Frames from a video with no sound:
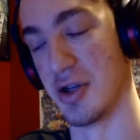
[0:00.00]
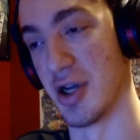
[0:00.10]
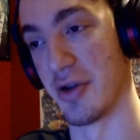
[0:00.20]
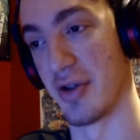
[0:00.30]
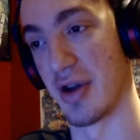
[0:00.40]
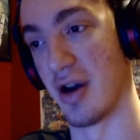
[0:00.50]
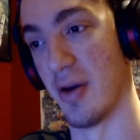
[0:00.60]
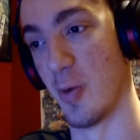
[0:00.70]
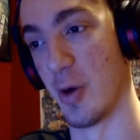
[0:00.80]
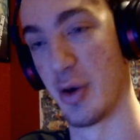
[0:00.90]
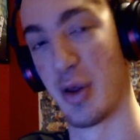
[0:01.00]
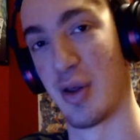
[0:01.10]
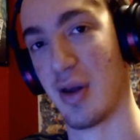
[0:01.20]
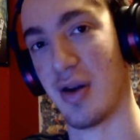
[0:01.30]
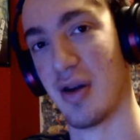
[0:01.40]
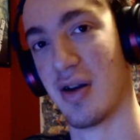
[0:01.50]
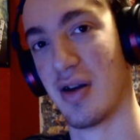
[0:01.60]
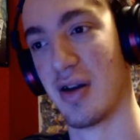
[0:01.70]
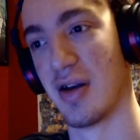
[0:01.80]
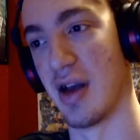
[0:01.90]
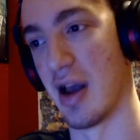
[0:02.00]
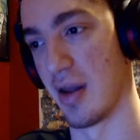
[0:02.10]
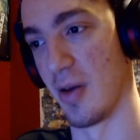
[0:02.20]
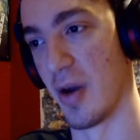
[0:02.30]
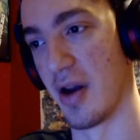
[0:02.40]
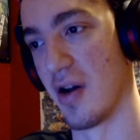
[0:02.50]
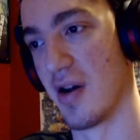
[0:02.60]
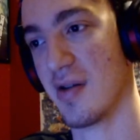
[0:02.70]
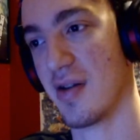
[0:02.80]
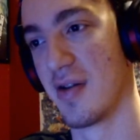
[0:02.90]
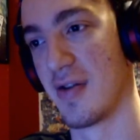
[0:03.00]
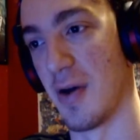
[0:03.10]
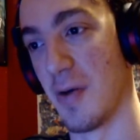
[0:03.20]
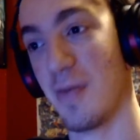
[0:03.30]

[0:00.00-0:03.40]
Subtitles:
genuinely got worse as it went on, so